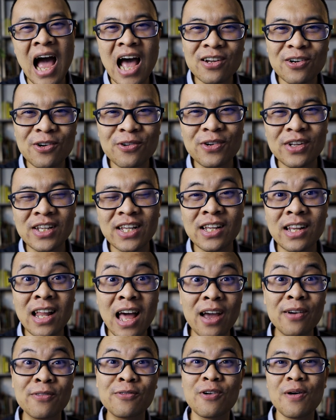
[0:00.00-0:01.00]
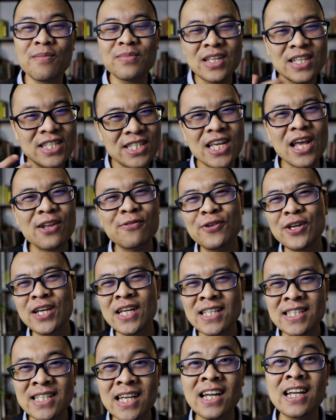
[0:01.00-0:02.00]
I don't really like from the
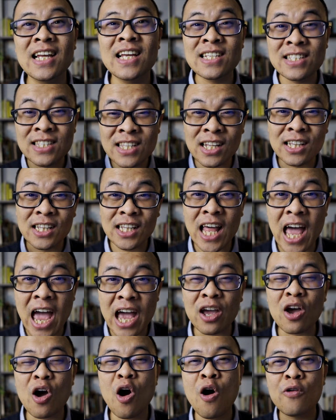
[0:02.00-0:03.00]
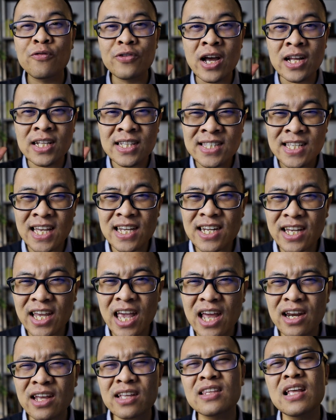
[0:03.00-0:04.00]
ZV-E10 is the lack of a
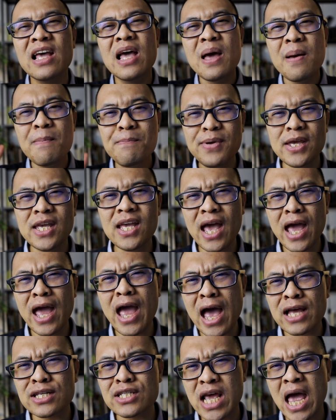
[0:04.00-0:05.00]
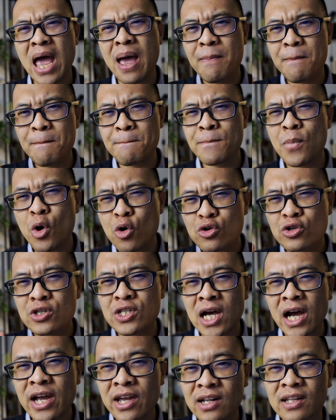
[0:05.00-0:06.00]
dedicated PASM mode
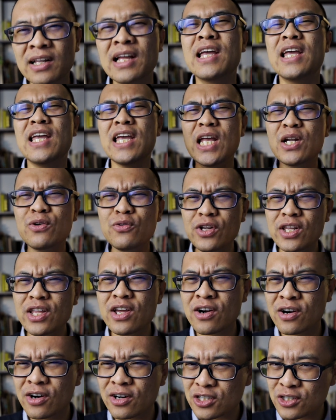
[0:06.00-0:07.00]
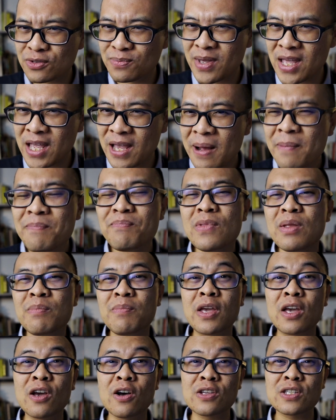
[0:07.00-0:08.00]
dial. It really hurts me
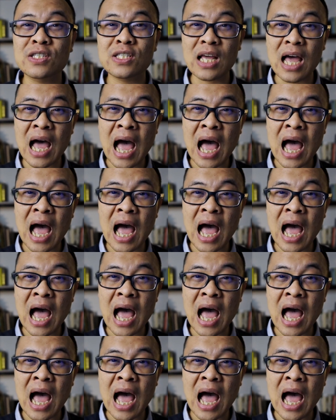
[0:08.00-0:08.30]
because